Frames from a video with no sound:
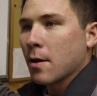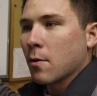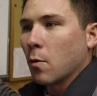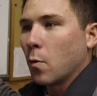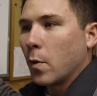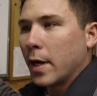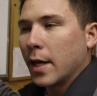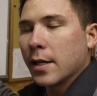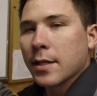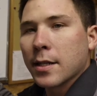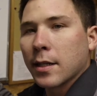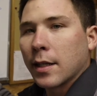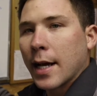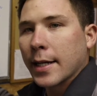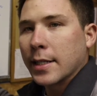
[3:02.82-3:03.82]
when
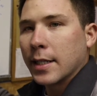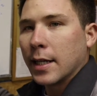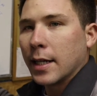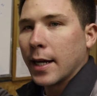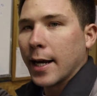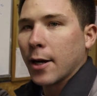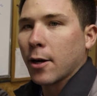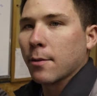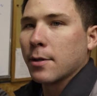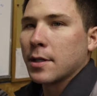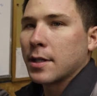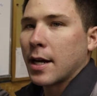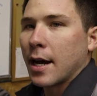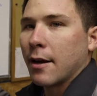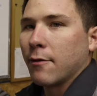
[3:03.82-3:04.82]
selecting a
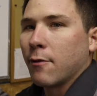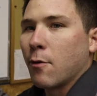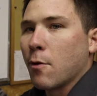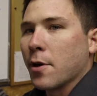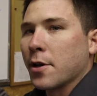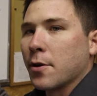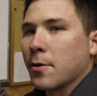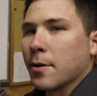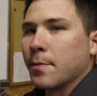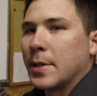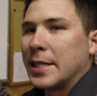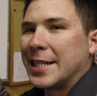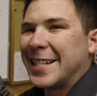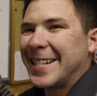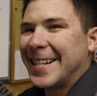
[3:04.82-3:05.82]
herbicide for your
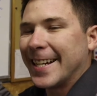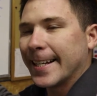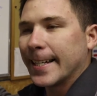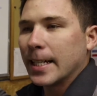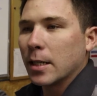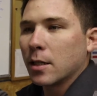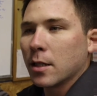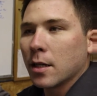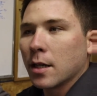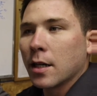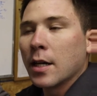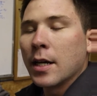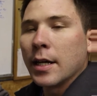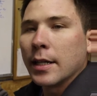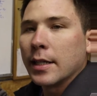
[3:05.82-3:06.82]

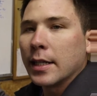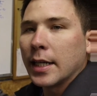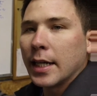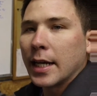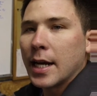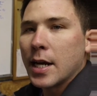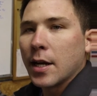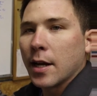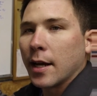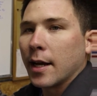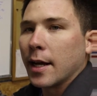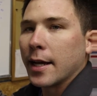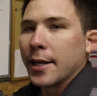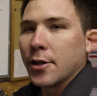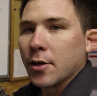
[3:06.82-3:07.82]
particular need
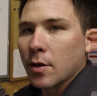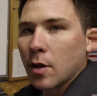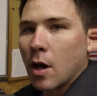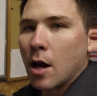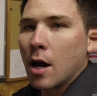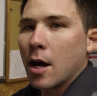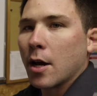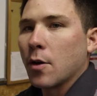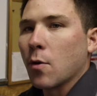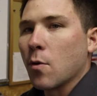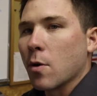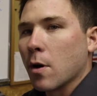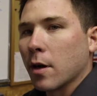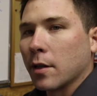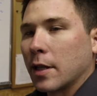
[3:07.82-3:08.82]
in your lawn or